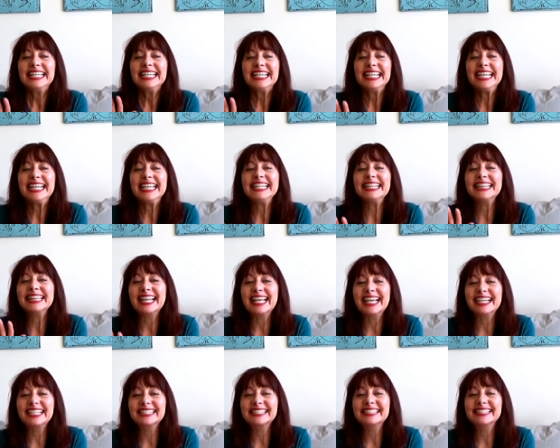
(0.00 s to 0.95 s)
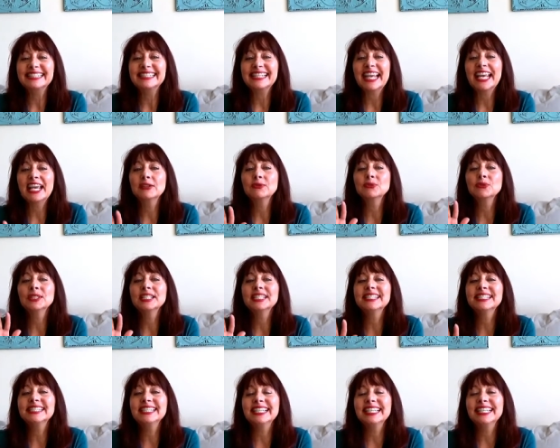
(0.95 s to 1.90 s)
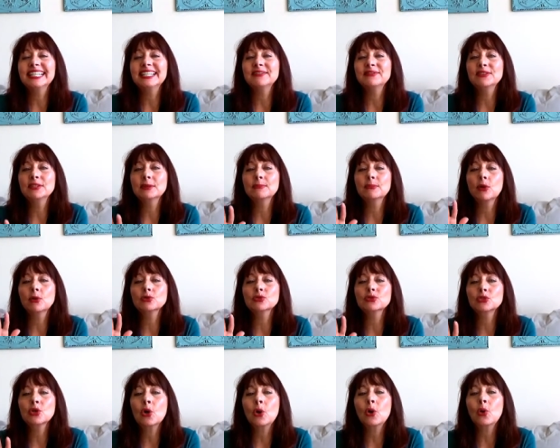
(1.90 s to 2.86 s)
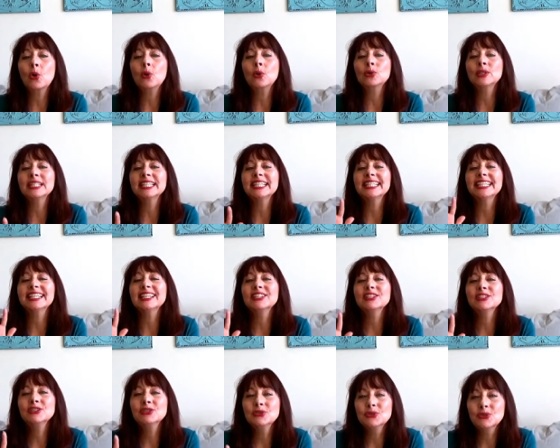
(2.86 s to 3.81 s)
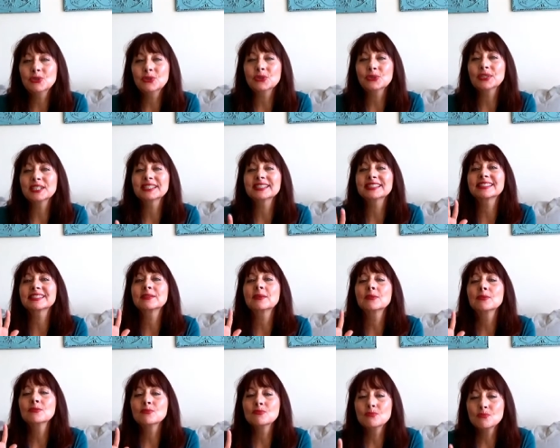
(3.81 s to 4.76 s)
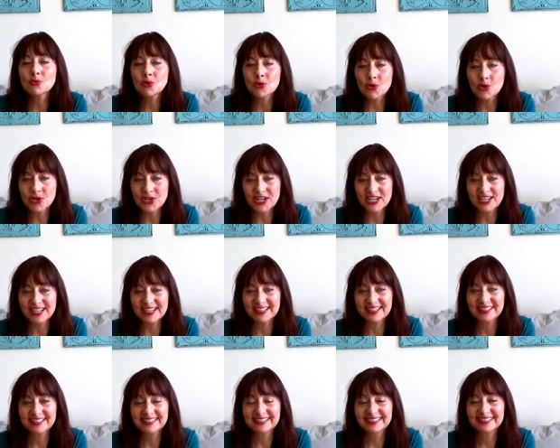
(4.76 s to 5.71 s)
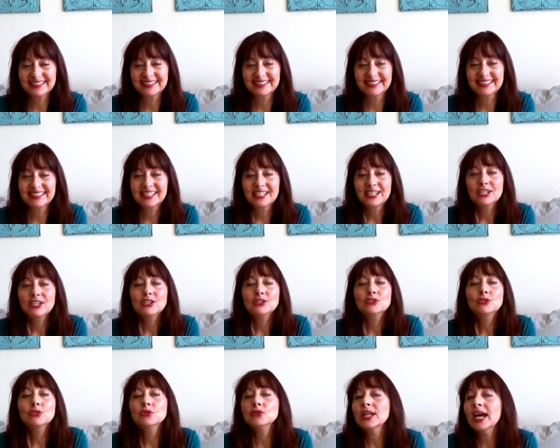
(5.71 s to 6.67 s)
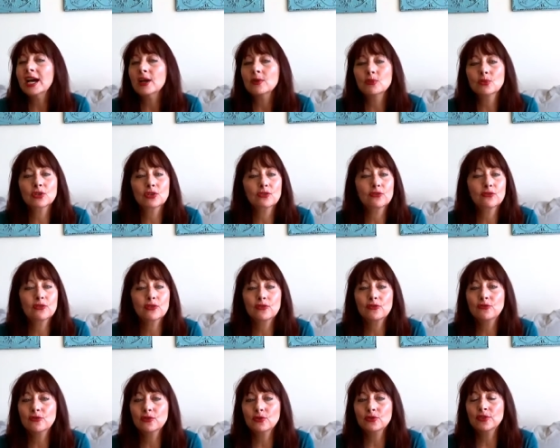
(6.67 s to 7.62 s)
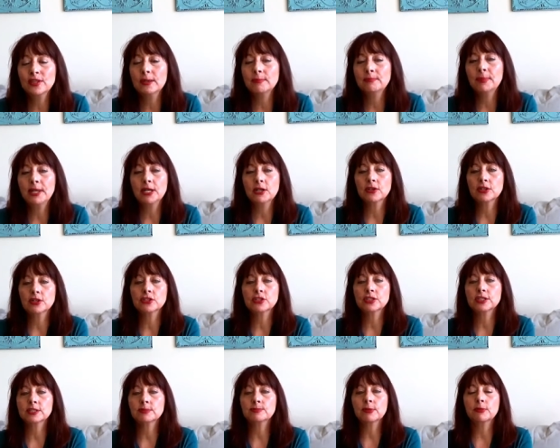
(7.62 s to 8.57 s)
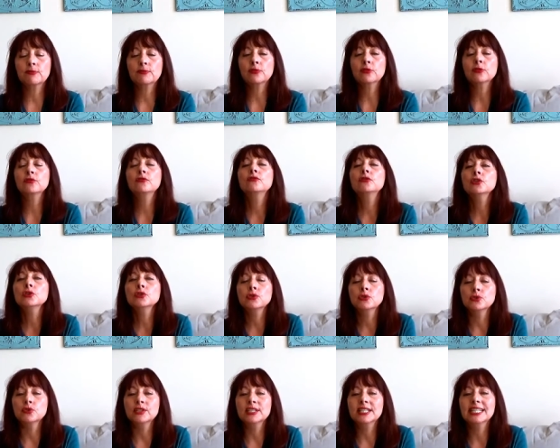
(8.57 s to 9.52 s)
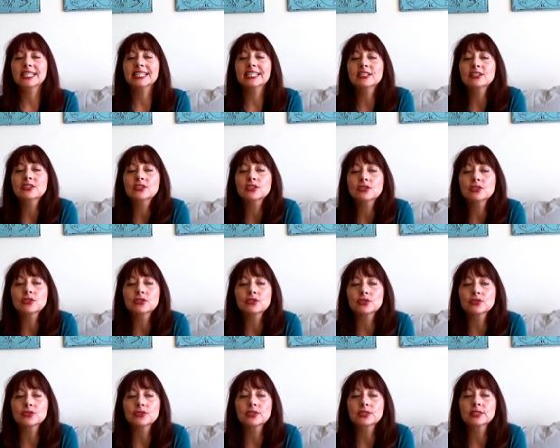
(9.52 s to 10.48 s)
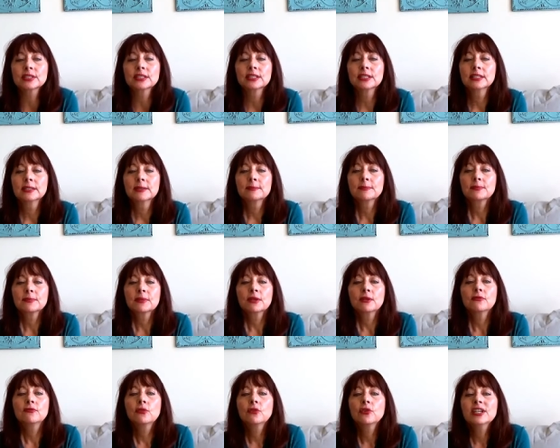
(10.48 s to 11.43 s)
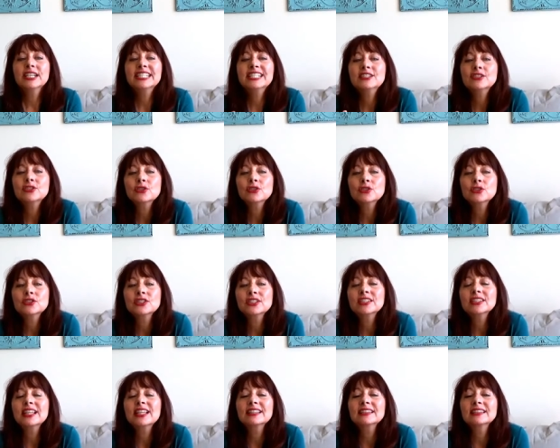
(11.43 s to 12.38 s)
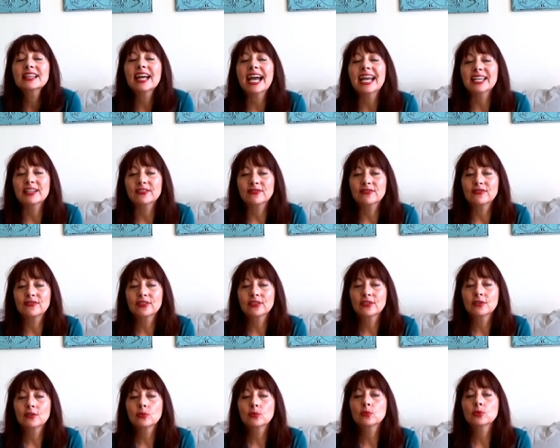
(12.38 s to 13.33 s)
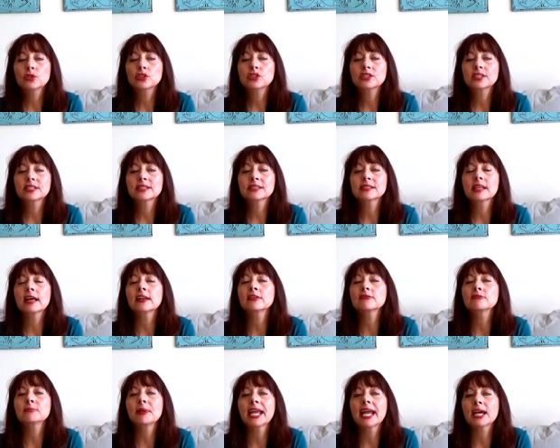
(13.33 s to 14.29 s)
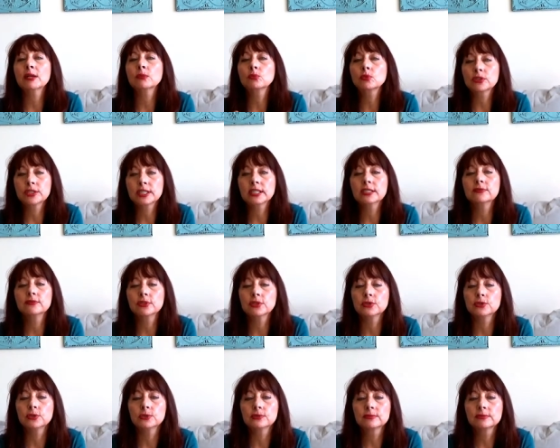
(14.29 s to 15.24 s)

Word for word: Eat less and receive the most holy Eucharist more. Do not work for food that perishes, but for food that endures, for eternal life, which the Son of Man will give you.